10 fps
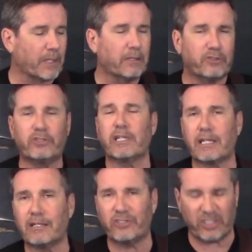
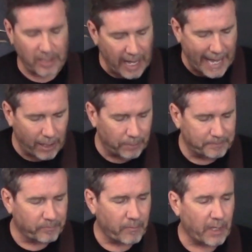singing style.
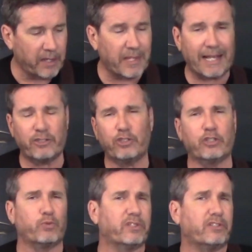And that's
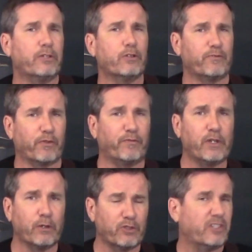just what Tears for
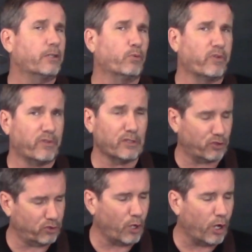Fears did with this
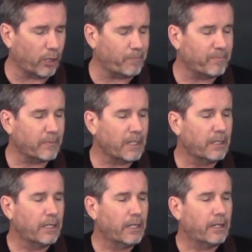song.
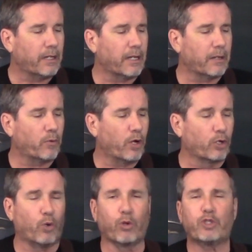
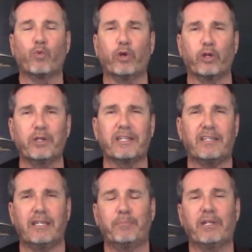Of course, we're going to
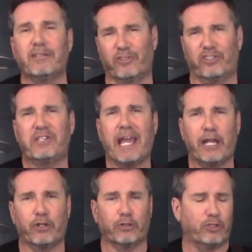keep it in
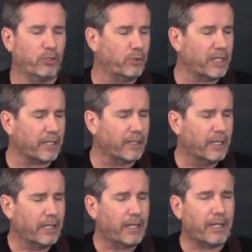standard tuning,
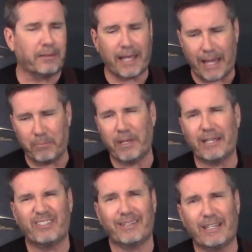and that
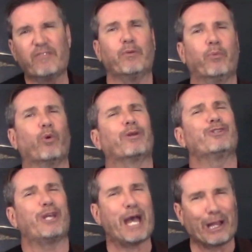makes it even more
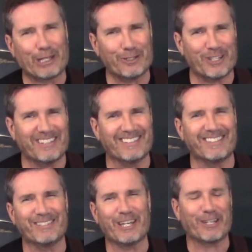challenging to
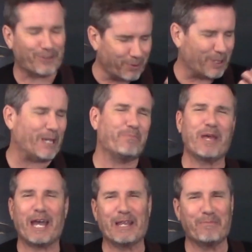sing. So keep
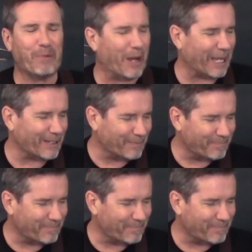that in mind.